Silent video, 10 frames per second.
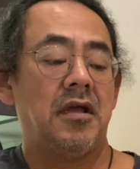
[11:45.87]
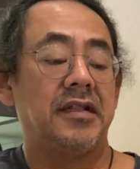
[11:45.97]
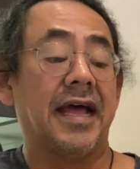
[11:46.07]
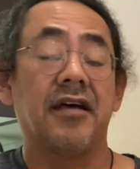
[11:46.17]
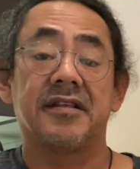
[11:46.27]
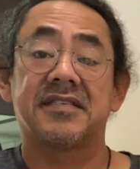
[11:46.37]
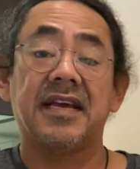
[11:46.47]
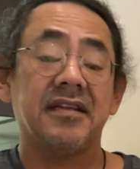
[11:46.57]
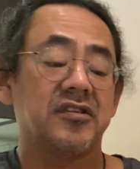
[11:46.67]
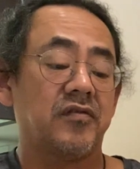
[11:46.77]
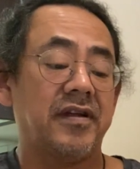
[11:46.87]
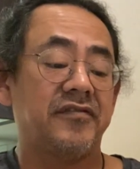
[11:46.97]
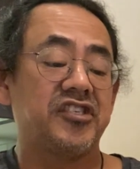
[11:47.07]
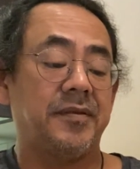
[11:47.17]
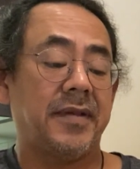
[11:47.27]
Now the second degree of
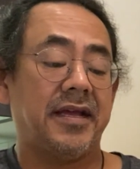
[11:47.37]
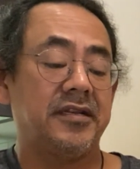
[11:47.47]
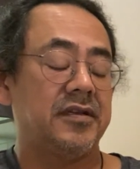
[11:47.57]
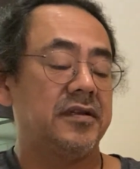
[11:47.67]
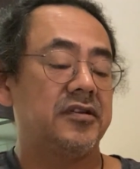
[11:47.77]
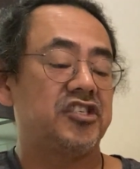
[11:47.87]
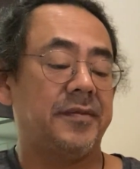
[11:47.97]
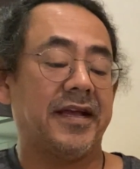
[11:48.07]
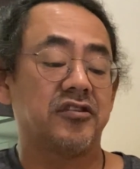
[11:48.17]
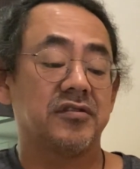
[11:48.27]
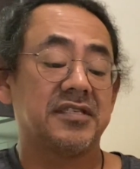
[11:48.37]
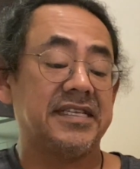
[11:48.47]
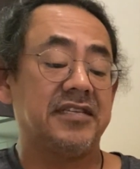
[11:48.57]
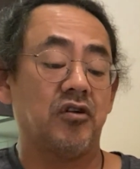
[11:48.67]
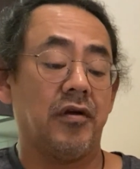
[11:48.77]
G major is
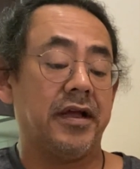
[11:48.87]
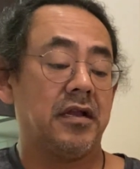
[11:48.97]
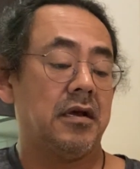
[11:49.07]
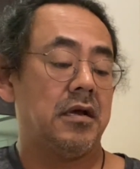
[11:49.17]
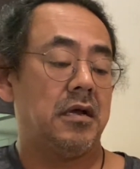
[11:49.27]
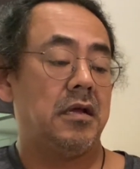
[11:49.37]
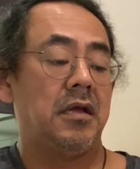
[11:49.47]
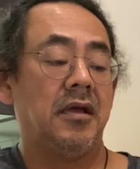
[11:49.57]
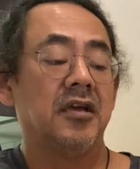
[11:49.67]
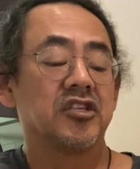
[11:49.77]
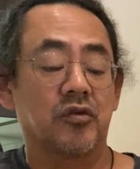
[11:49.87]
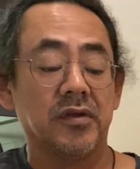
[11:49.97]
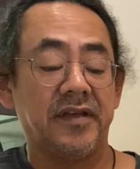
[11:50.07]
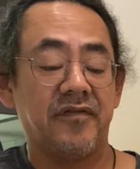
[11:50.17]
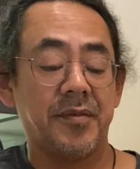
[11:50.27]
D dorian. So
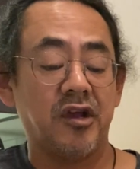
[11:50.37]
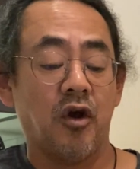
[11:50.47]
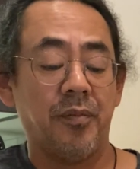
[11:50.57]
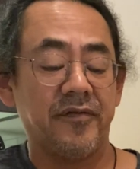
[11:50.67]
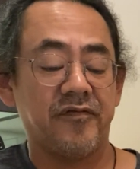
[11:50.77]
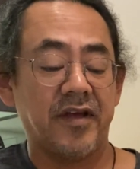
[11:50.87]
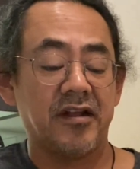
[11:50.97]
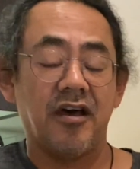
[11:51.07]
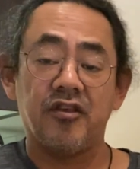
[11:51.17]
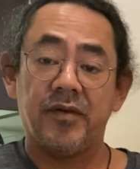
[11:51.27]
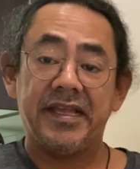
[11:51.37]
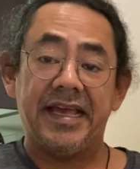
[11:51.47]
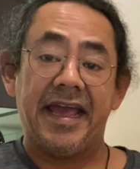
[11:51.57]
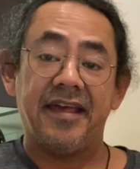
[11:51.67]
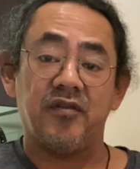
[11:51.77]
really from the open fret all the way to the
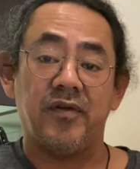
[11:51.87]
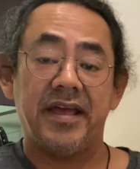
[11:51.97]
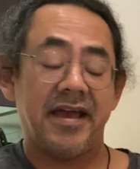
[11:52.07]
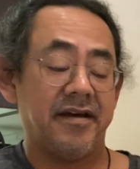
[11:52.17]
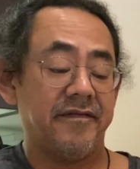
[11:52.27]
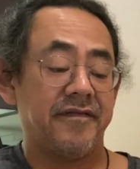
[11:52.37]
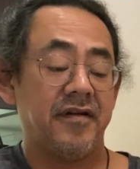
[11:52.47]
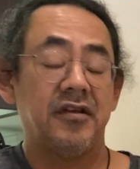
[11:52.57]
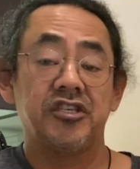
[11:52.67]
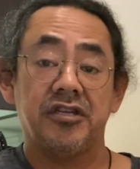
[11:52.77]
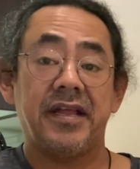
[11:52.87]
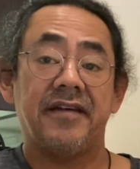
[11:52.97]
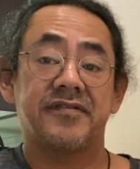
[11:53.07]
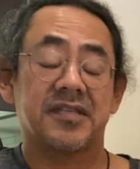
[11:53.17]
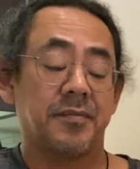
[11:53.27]
8th, we should
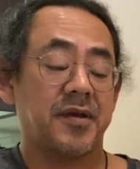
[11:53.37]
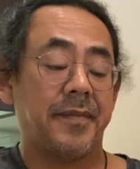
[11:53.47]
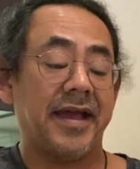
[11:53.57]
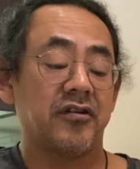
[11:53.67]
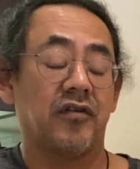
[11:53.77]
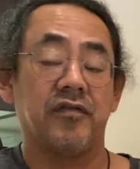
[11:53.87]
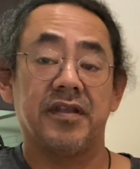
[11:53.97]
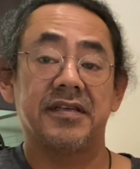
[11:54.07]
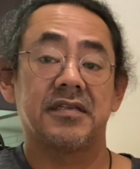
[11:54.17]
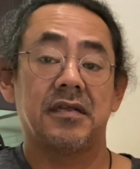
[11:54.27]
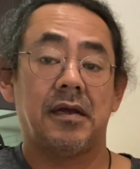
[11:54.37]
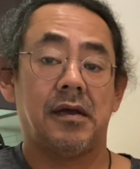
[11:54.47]
have some command over this.